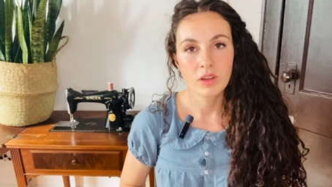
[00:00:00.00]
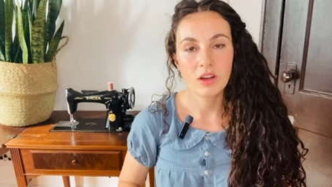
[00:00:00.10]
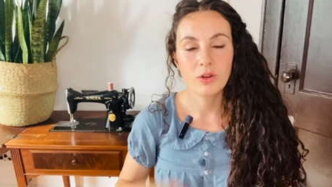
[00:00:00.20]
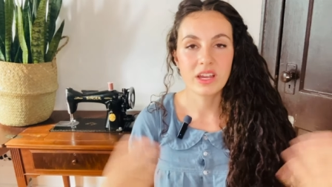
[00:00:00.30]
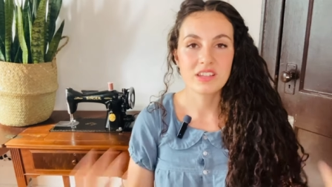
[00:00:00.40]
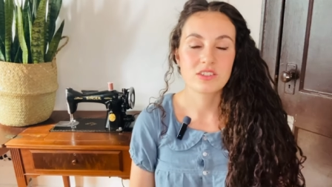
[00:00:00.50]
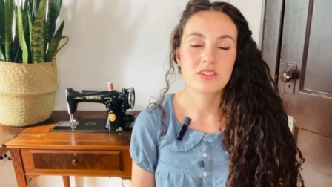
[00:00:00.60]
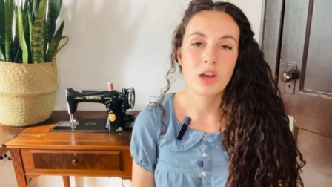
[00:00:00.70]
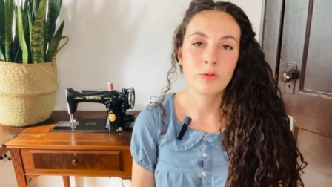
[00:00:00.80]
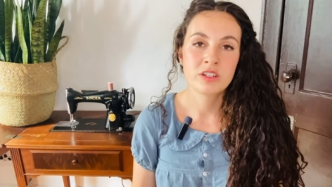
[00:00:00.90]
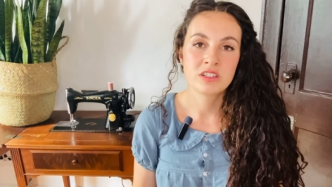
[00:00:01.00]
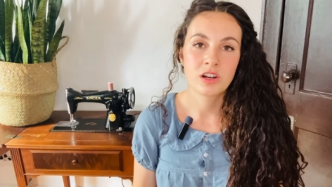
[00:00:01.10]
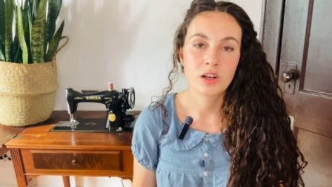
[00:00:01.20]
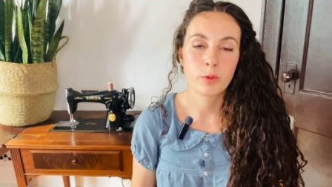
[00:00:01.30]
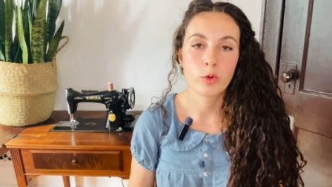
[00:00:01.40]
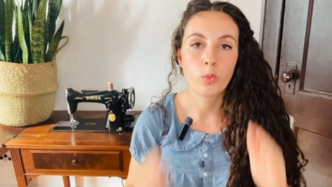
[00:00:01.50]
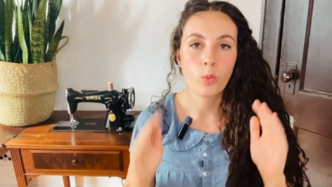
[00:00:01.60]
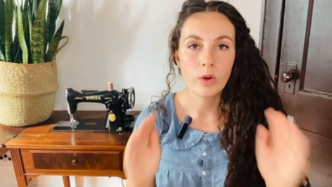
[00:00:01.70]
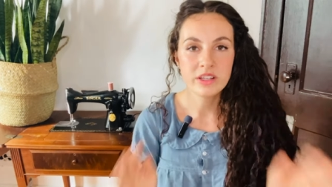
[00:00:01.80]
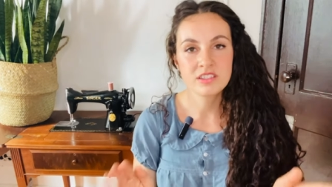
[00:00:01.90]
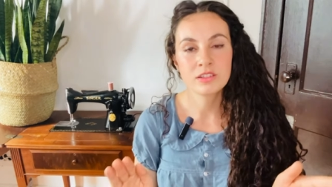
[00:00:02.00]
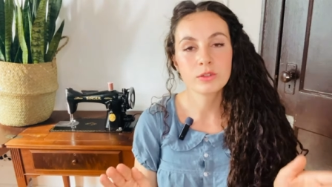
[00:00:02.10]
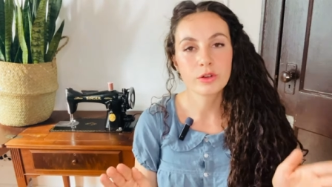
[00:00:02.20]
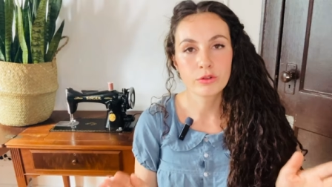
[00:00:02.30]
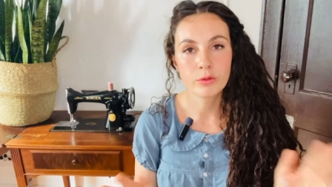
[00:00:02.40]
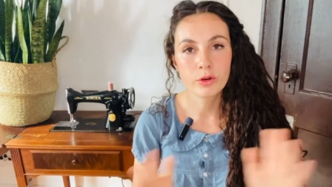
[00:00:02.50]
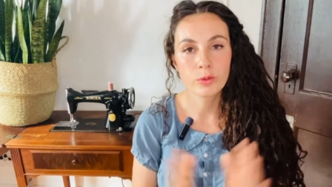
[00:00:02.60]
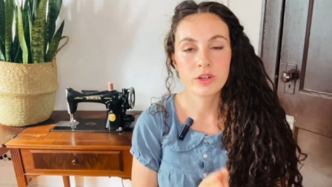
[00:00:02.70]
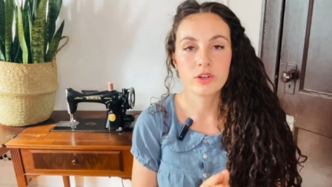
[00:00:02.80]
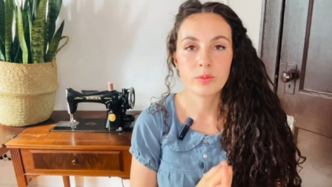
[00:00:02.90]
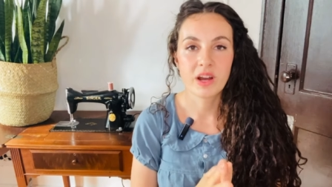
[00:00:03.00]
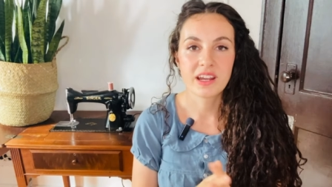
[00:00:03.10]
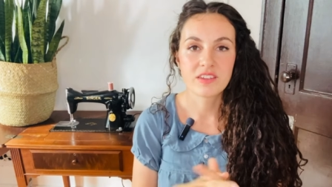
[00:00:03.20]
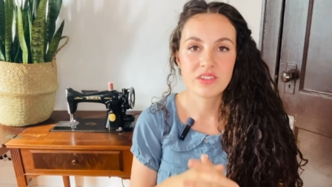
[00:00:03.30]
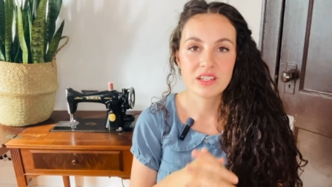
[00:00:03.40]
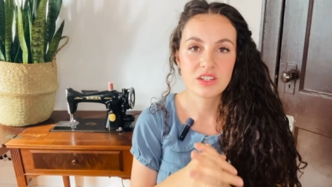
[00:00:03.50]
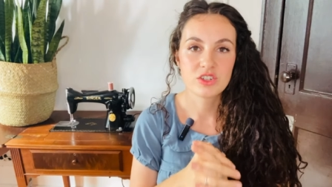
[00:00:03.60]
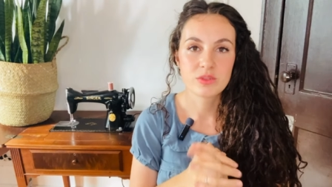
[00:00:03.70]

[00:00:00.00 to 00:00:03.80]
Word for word: Okay, so now I'm going to talk about what to look for when you're buying a vintage